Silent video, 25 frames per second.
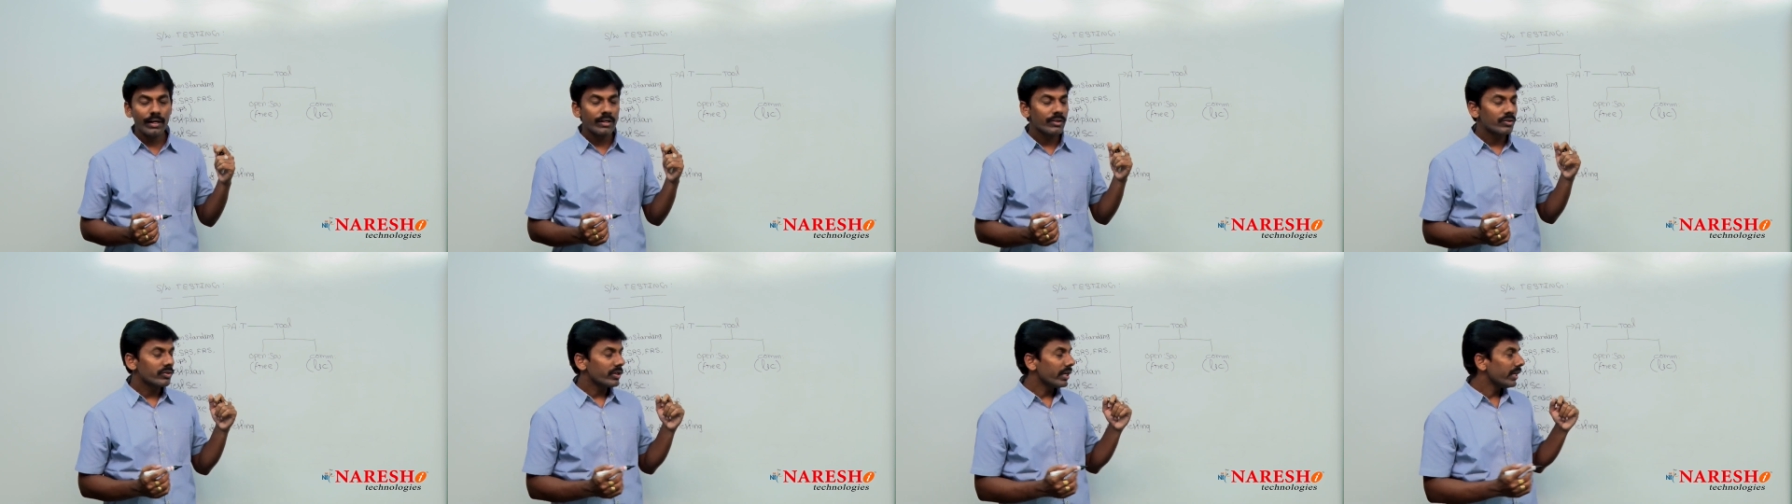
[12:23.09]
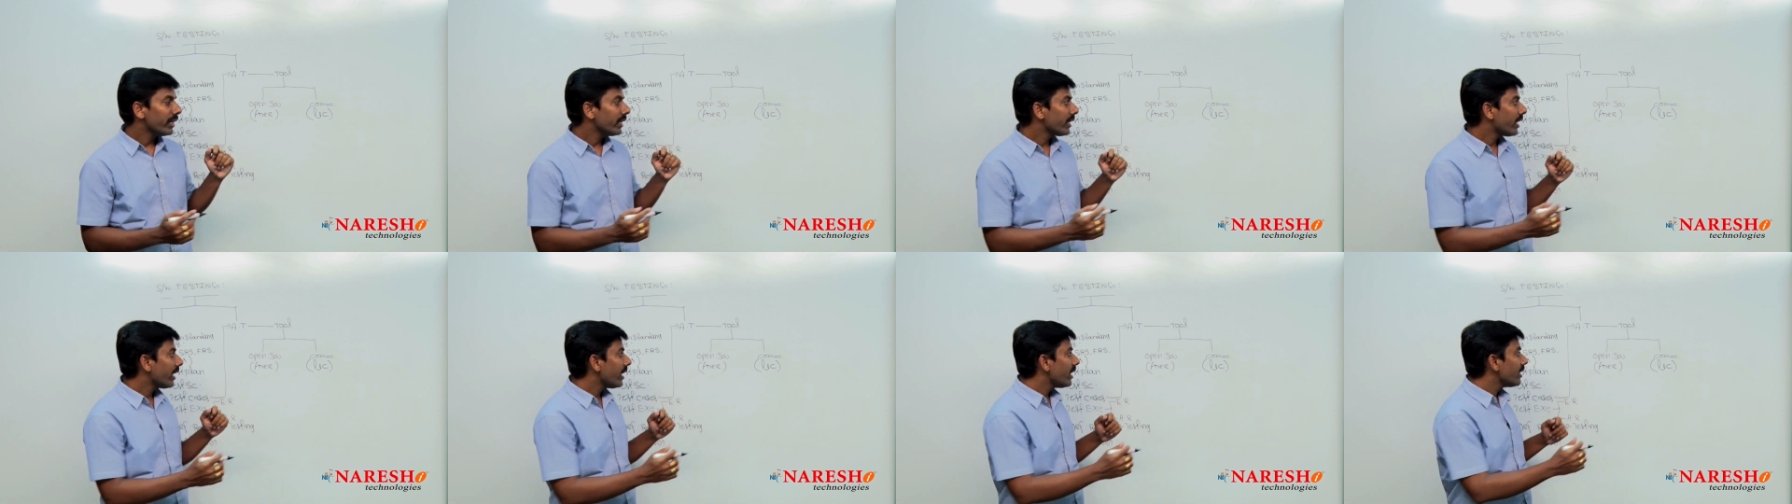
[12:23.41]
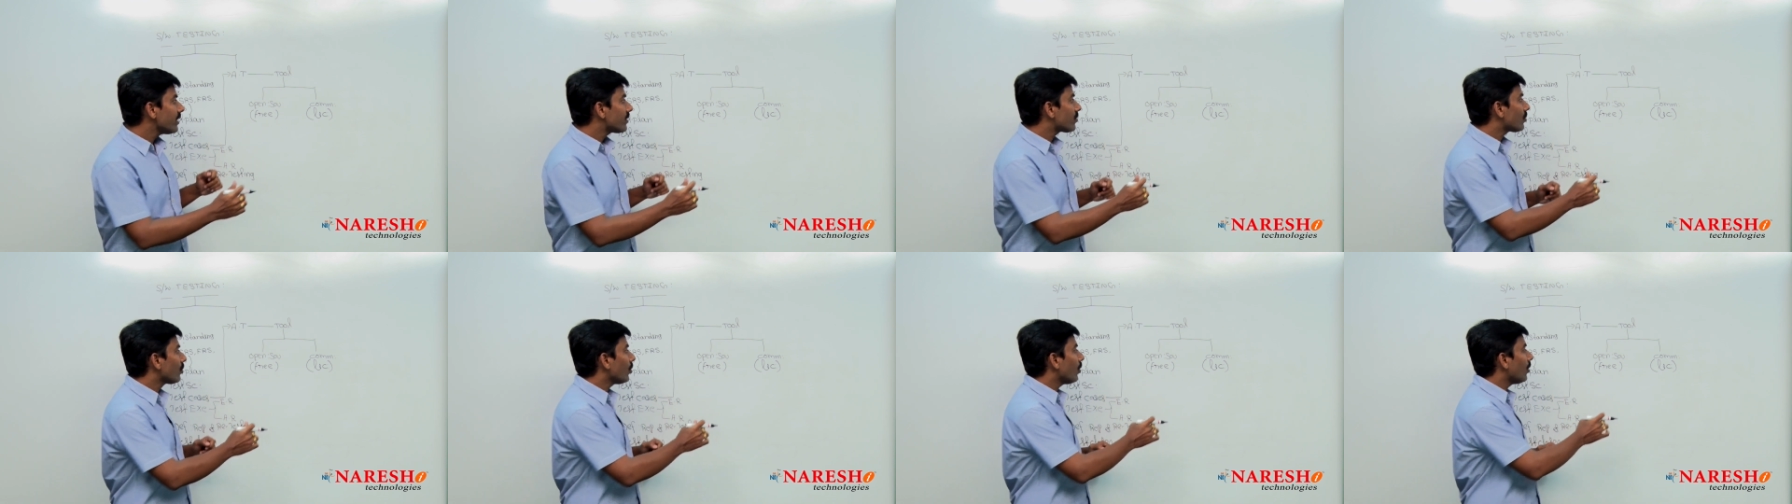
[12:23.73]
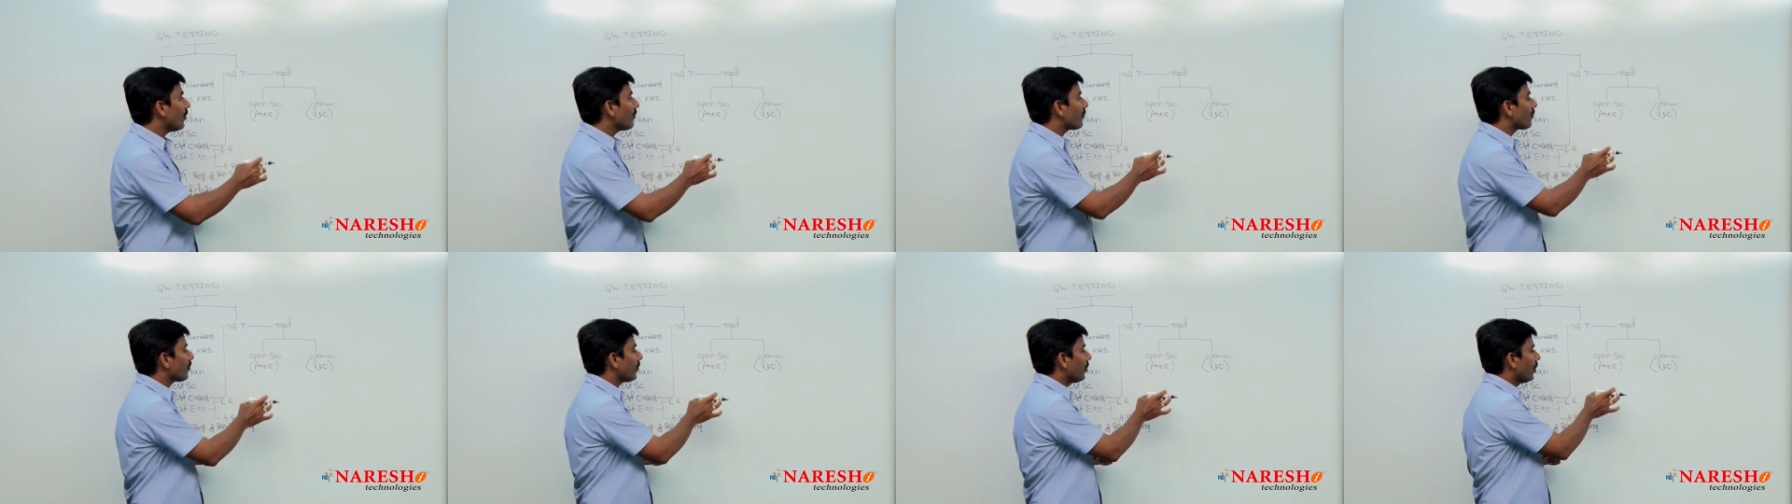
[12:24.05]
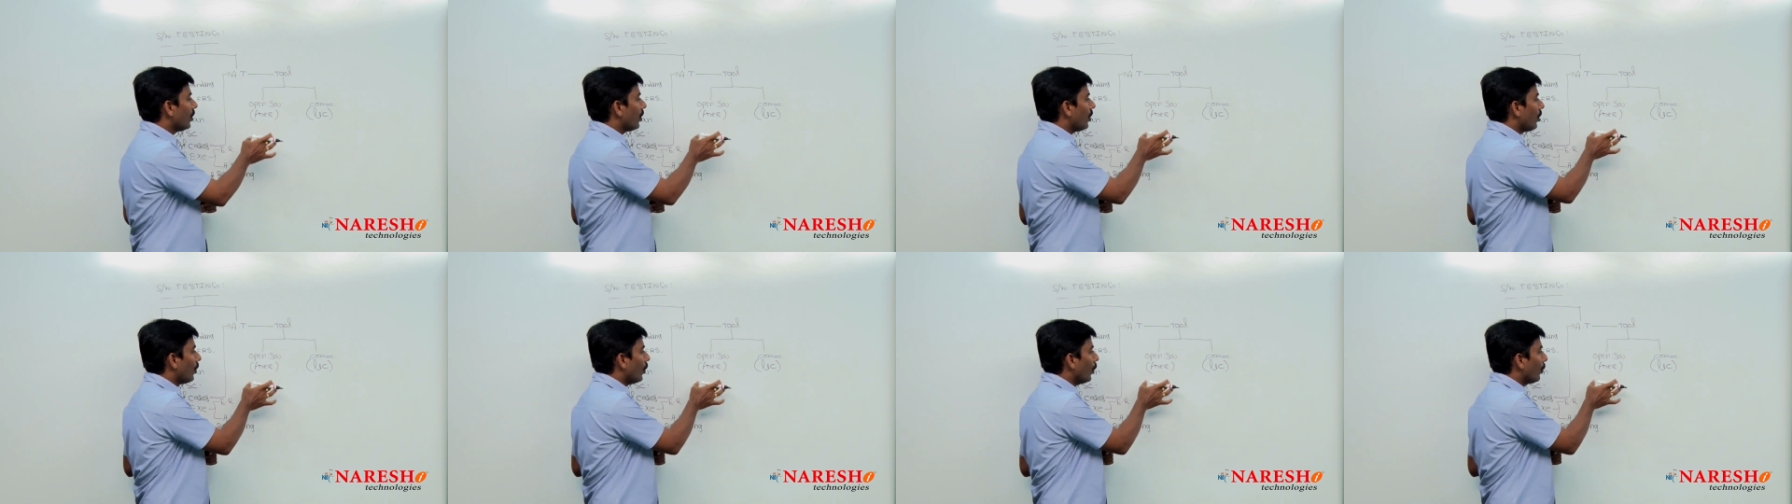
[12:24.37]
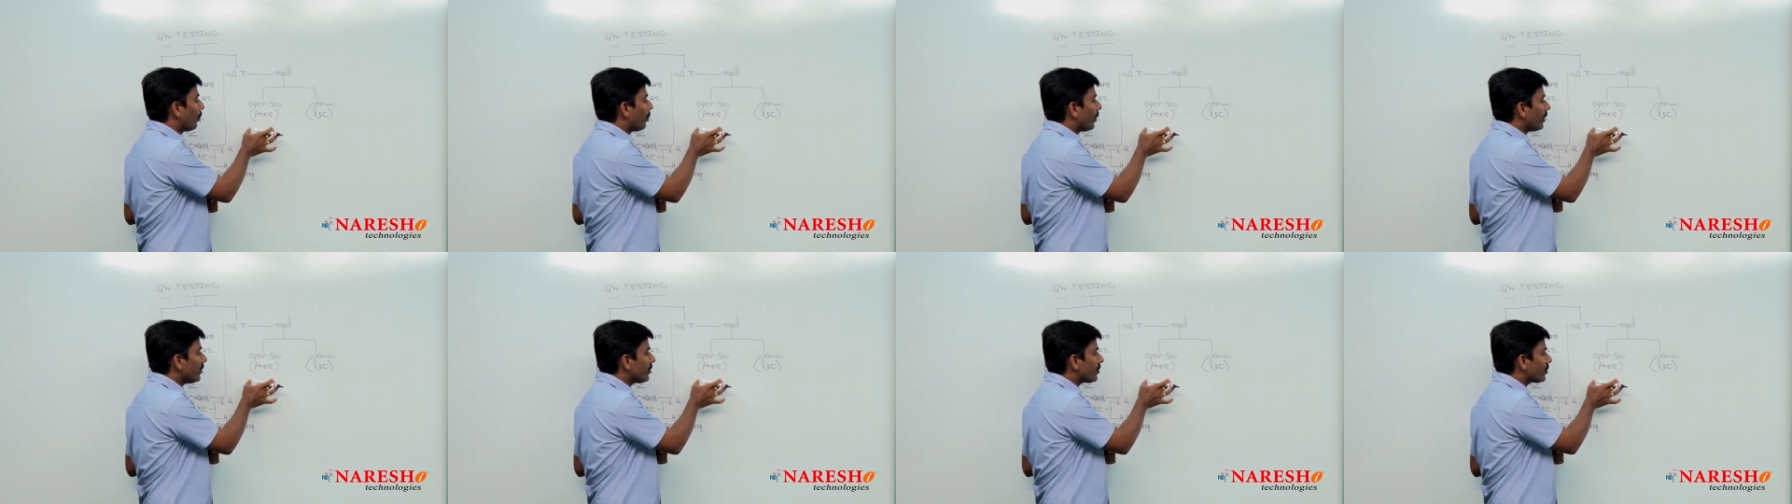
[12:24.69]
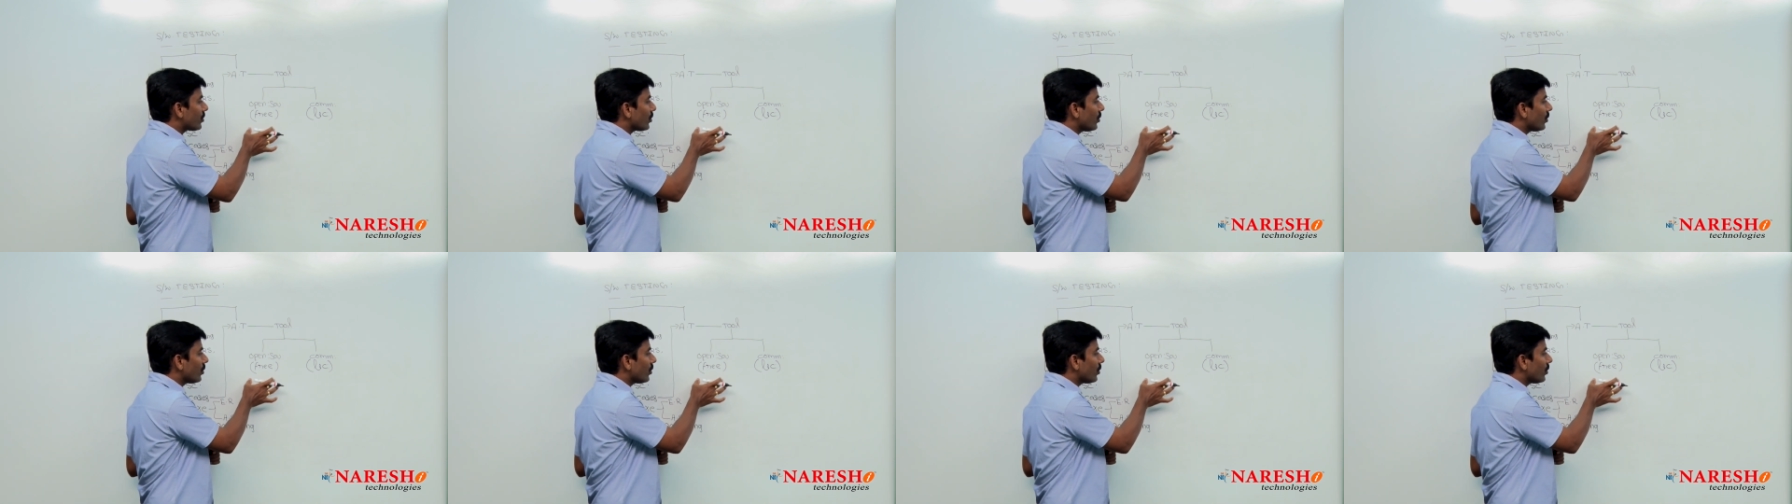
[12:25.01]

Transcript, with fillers: So, in case of open